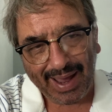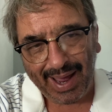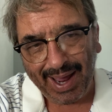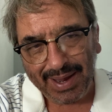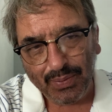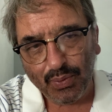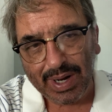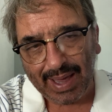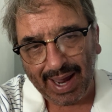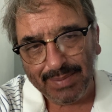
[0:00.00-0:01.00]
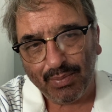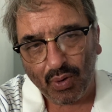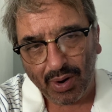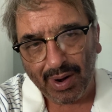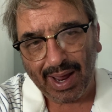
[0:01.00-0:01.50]
I relied
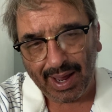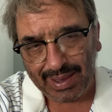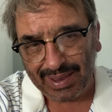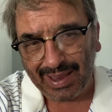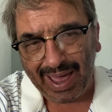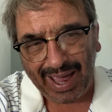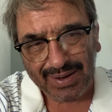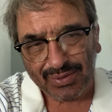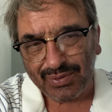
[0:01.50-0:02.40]
a lot